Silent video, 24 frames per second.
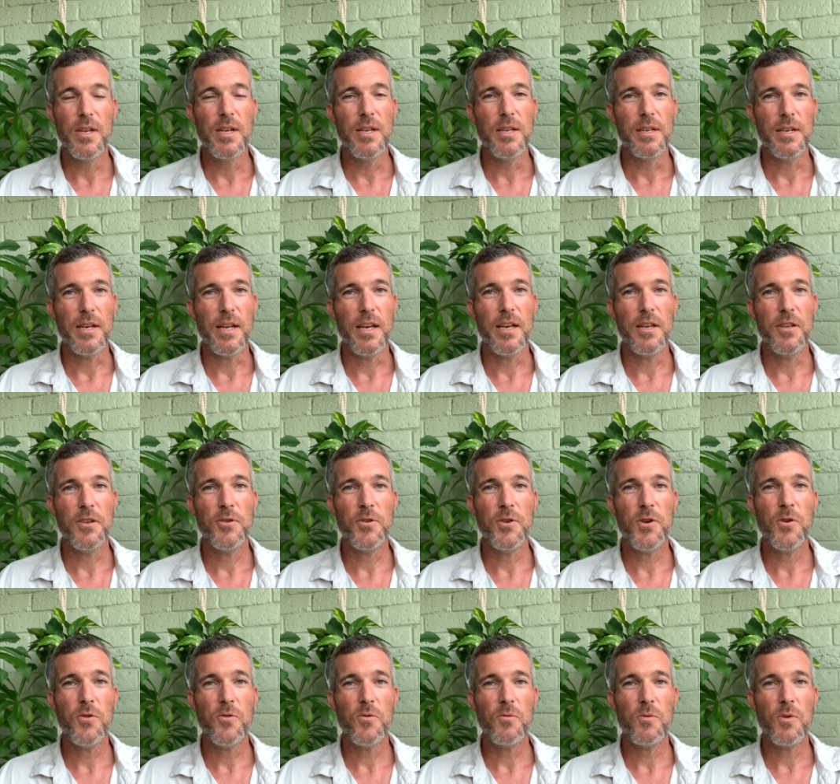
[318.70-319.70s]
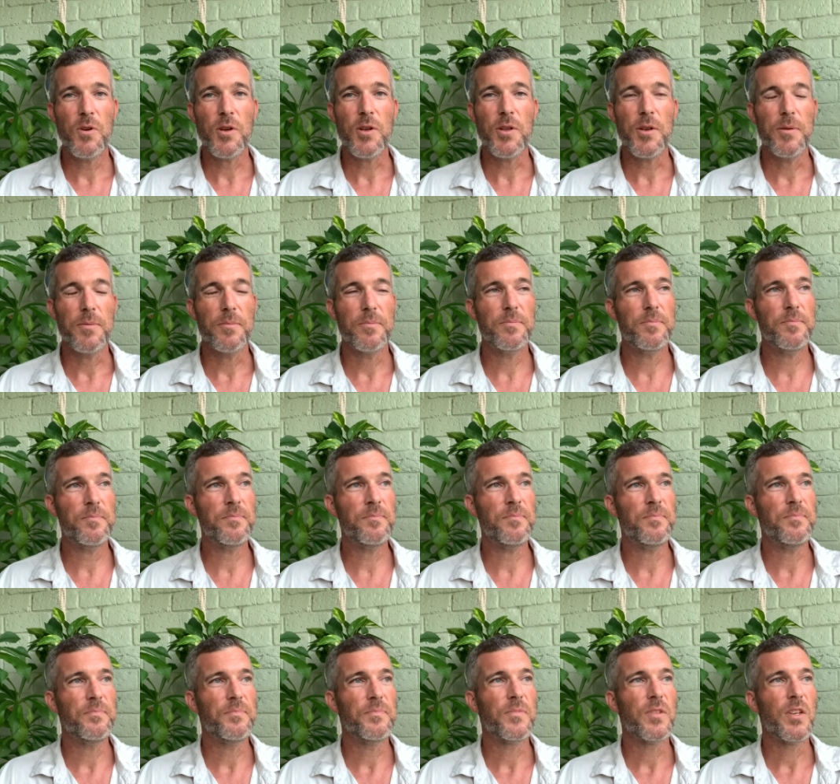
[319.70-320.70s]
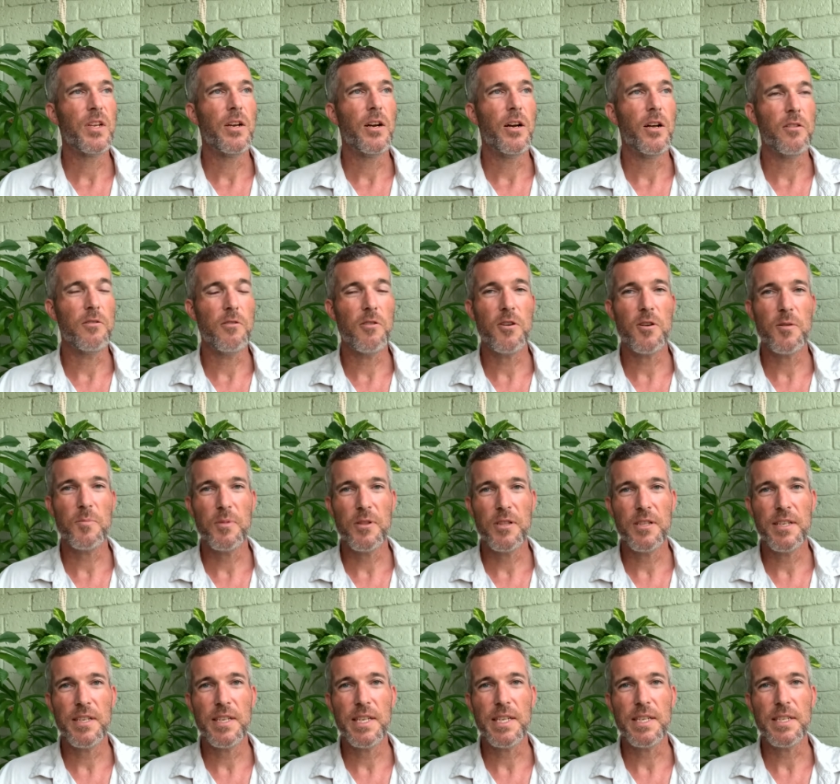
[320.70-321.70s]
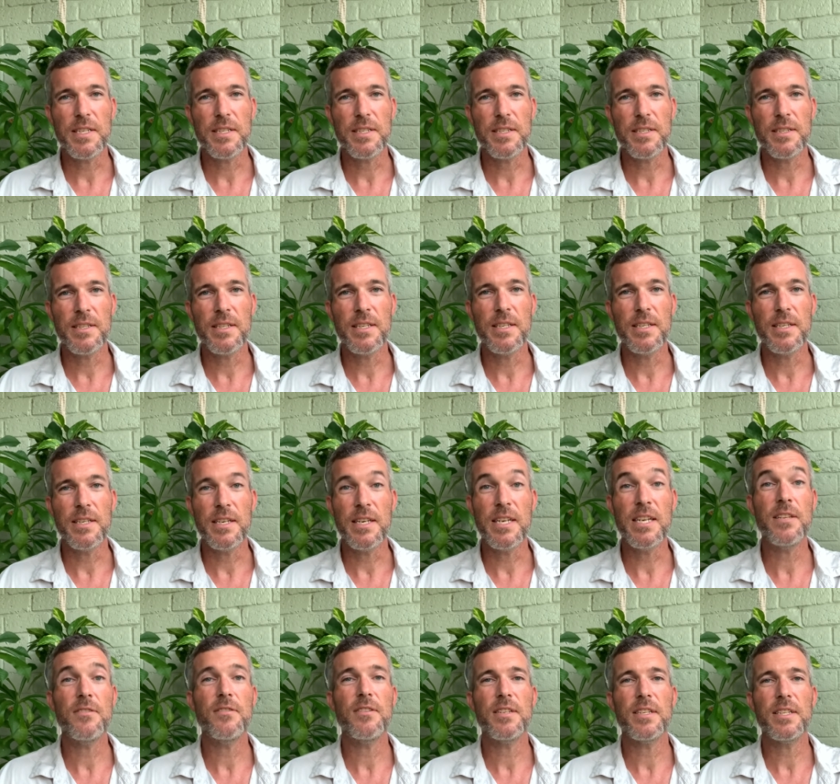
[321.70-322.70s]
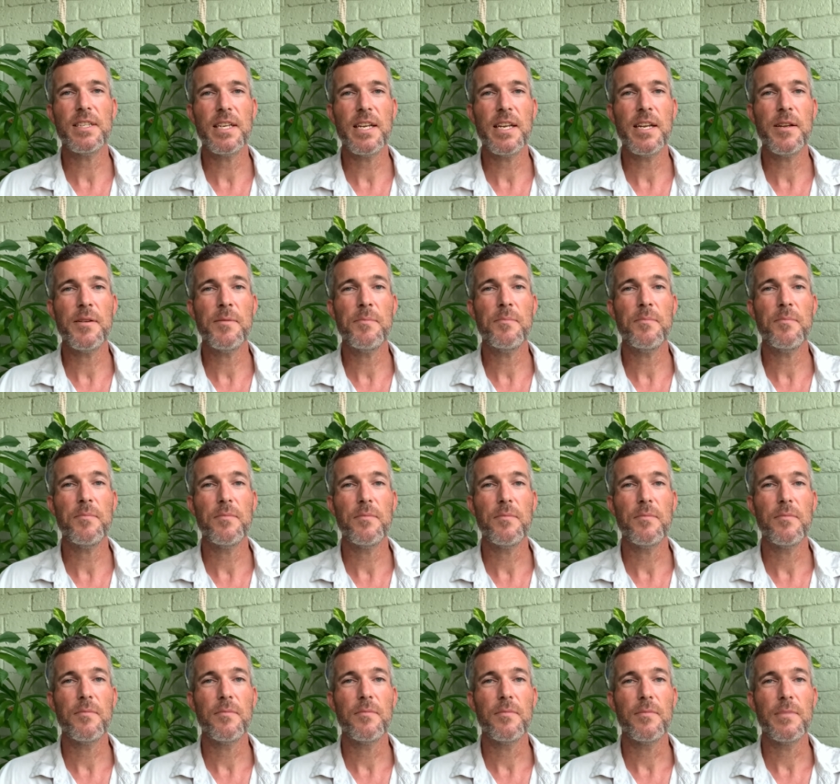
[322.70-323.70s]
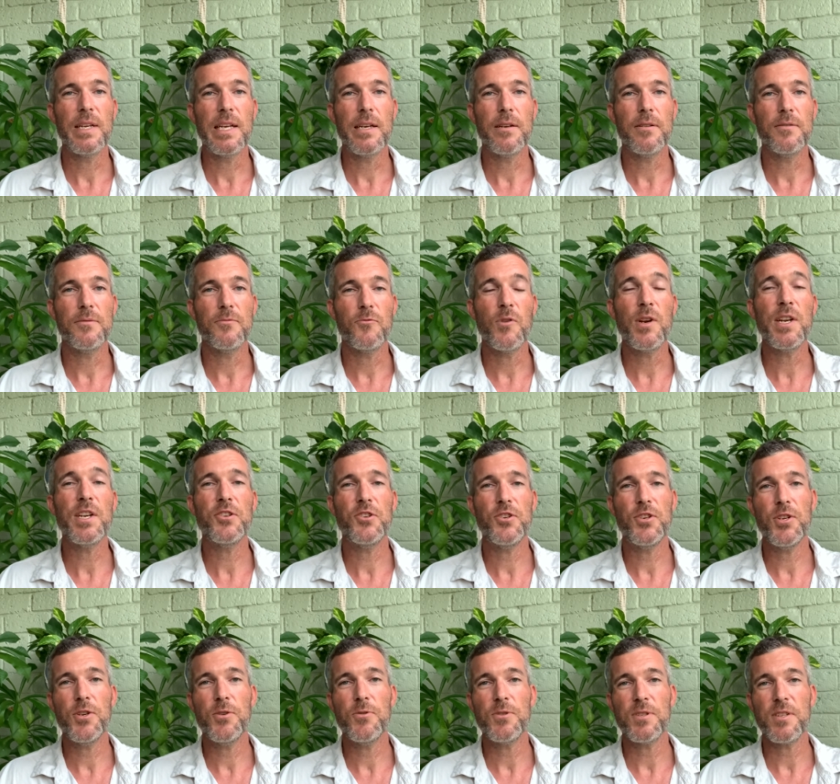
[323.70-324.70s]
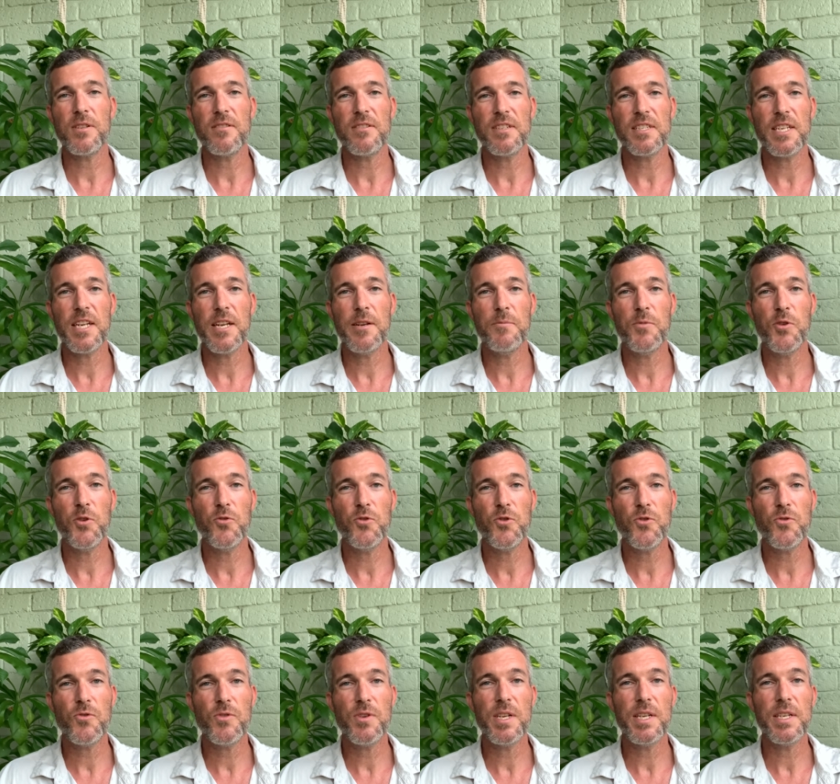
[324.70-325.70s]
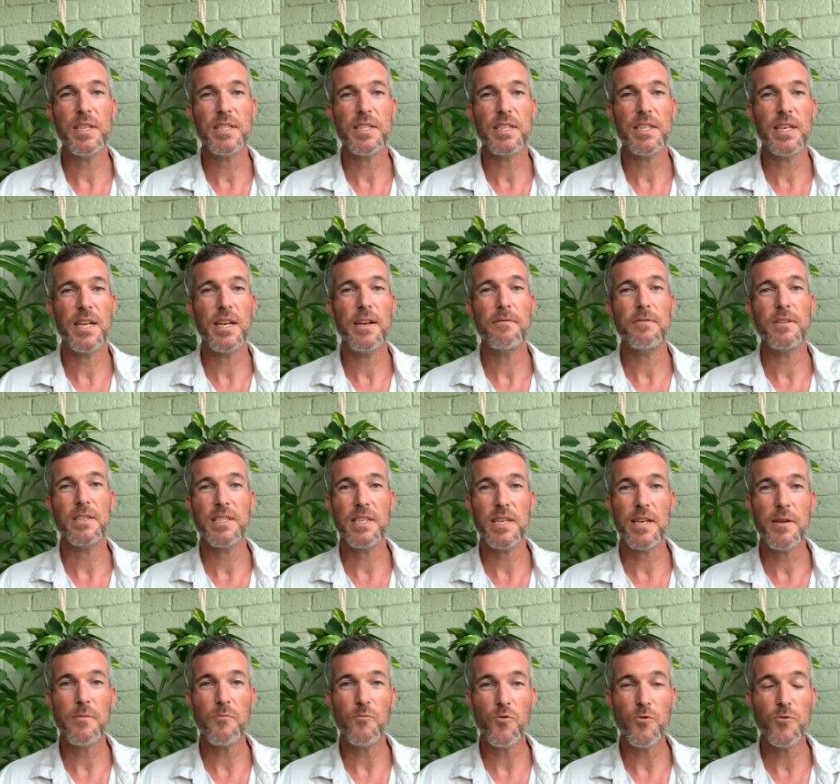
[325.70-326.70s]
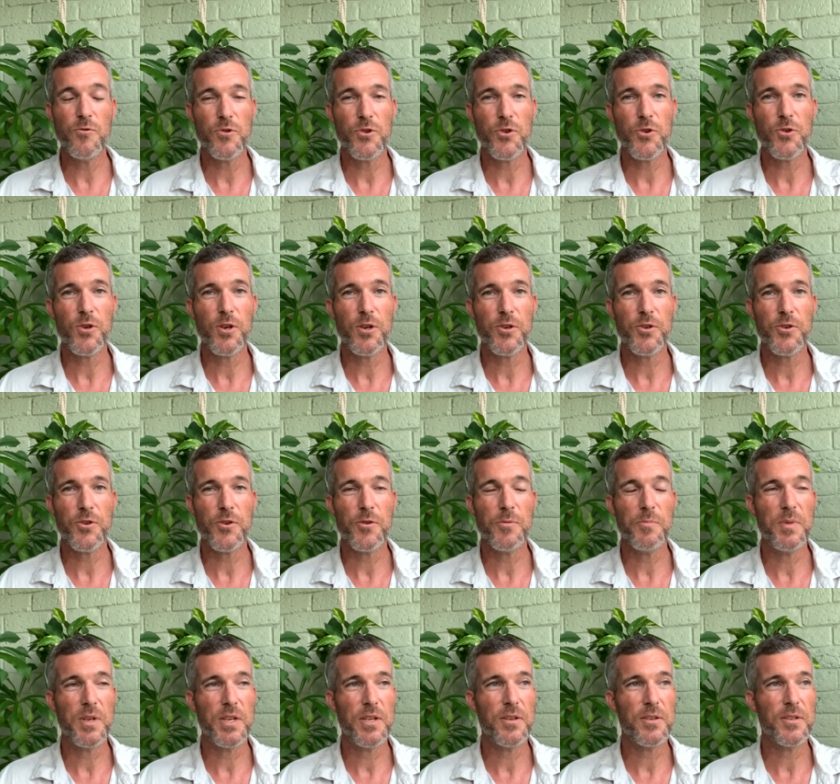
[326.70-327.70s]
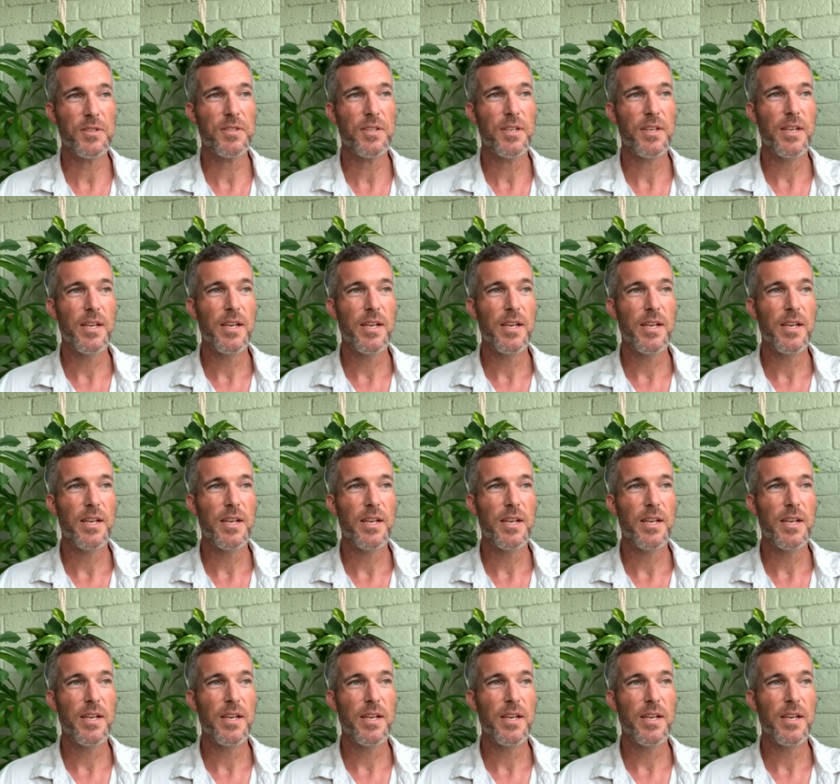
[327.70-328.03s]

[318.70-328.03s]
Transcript: Now, you don't want a lot of plants that need the same ratios of the same nutrients and have the same root structure, because